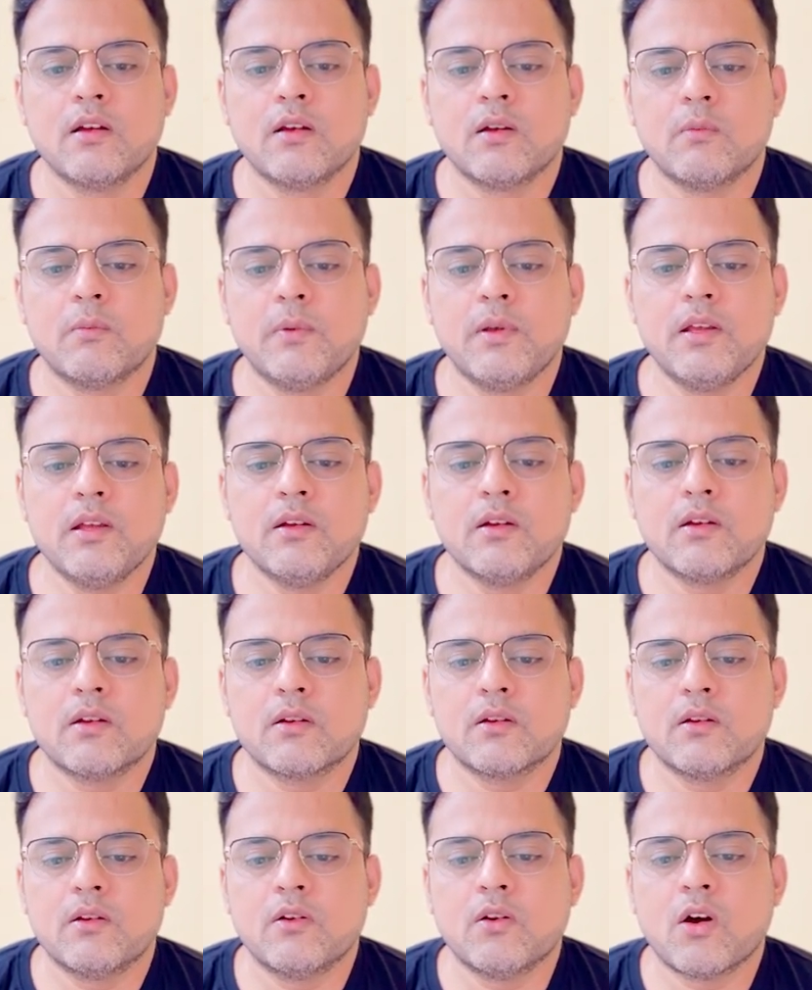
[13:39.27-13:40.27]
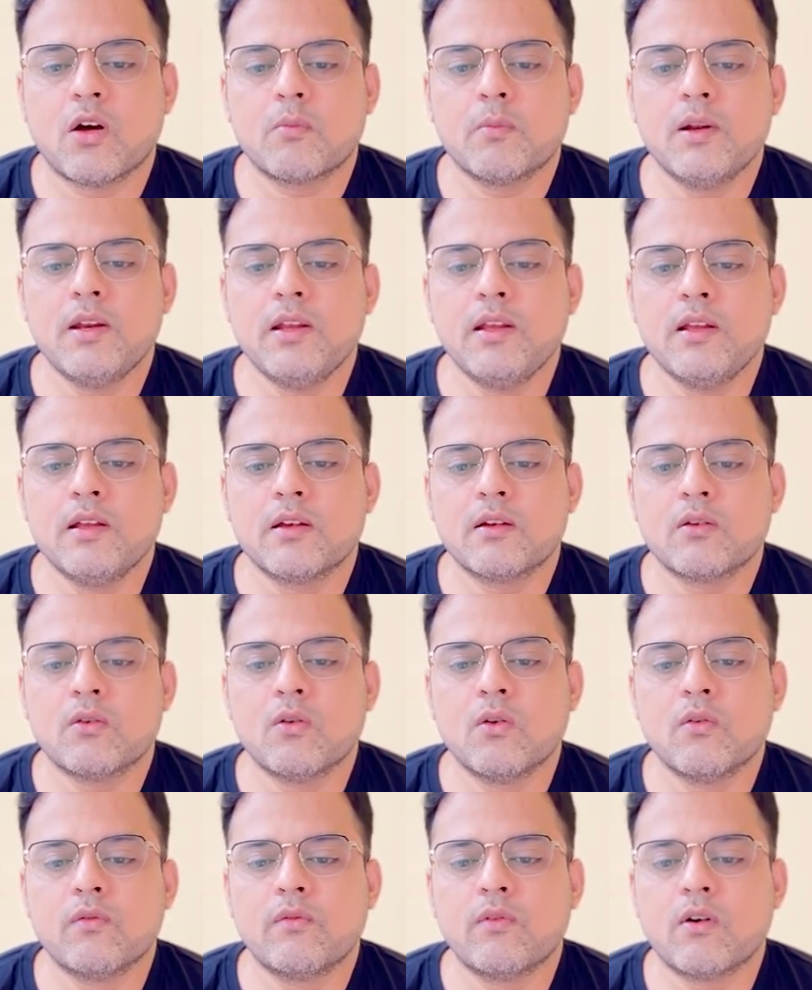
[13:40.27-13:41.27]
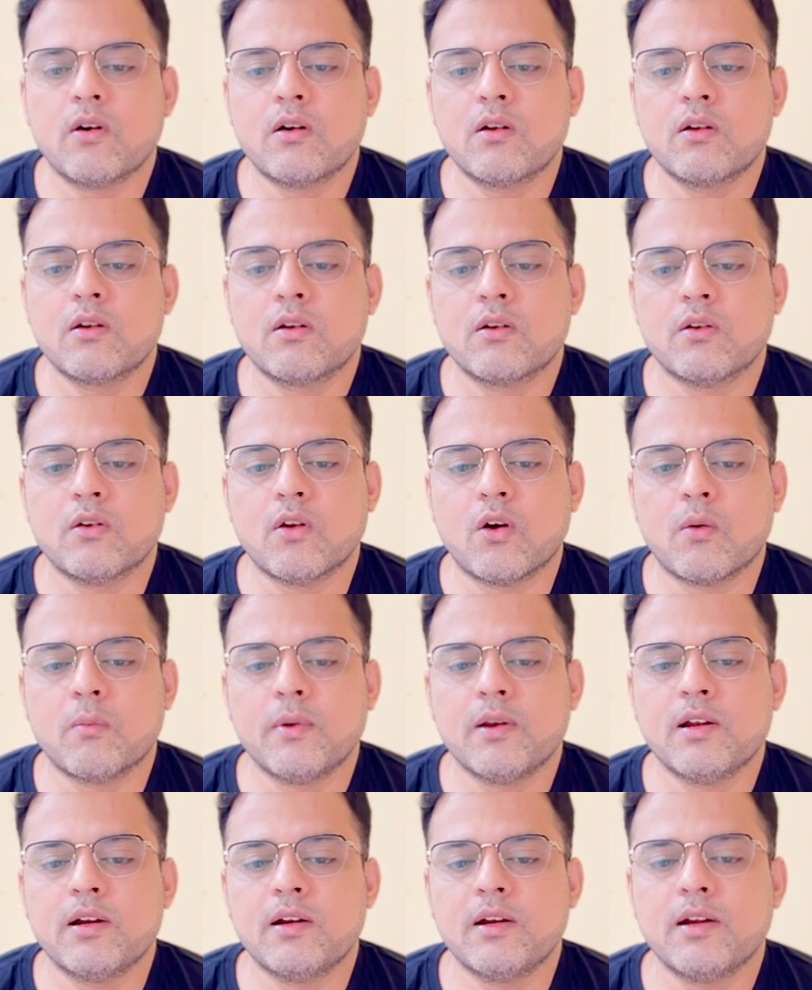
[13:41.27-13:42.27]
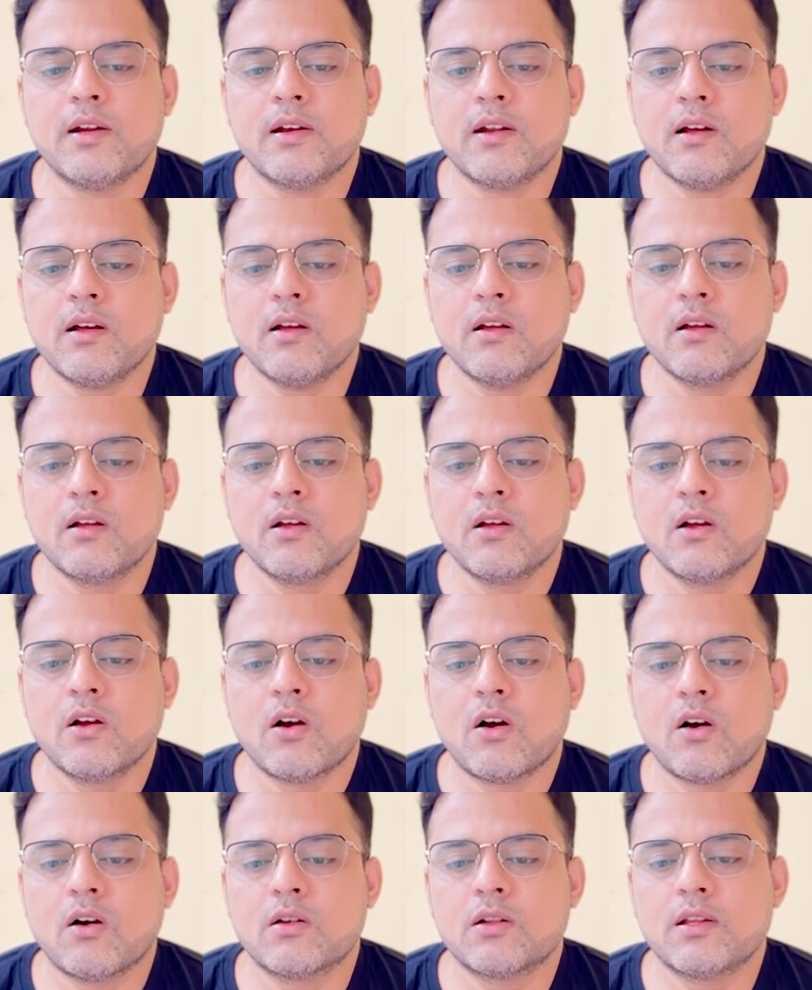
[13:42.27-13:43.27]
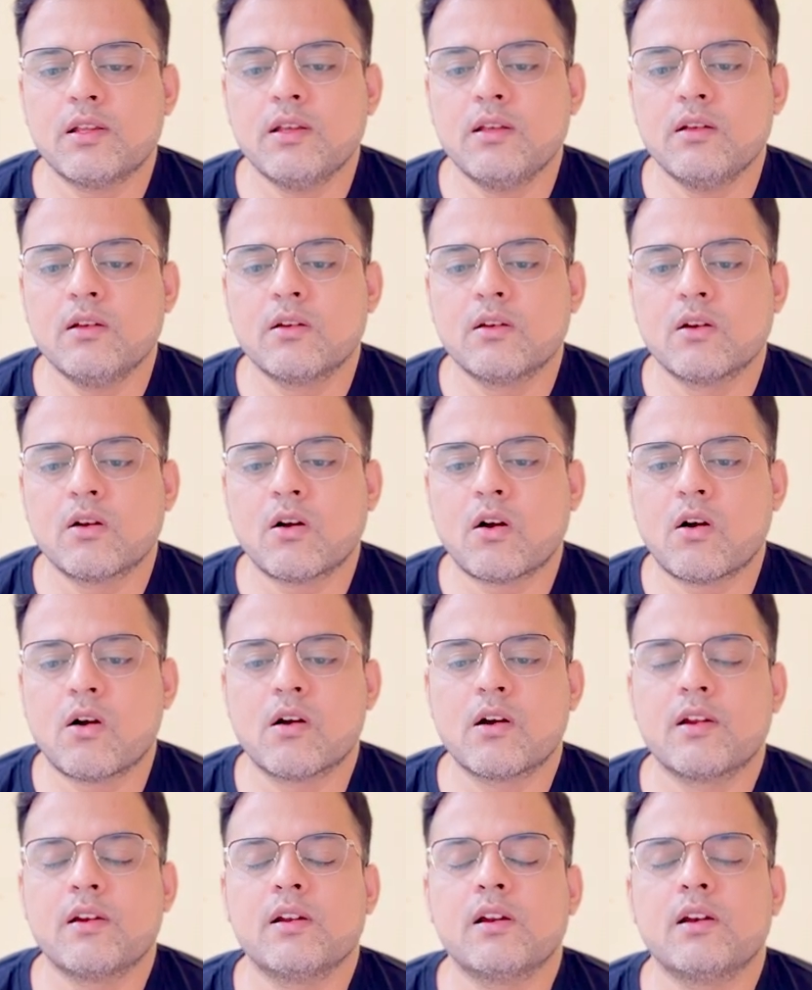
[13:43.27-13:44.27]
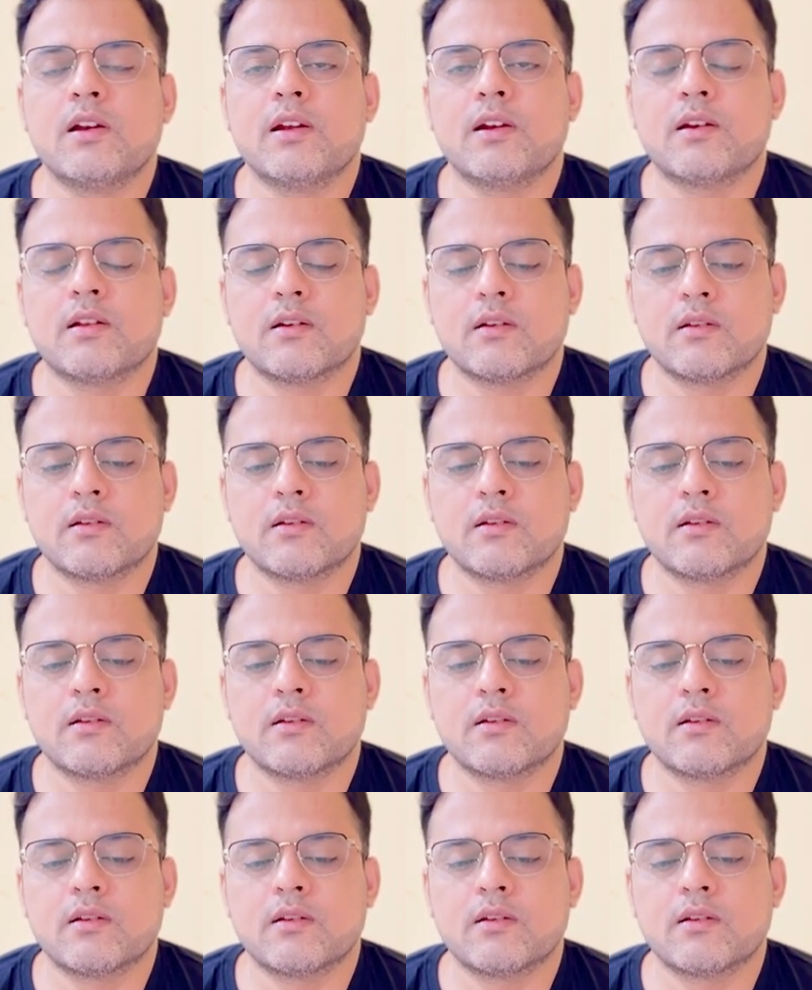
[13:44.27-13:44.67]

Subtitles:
we normally go for nominal data or the ordinal data.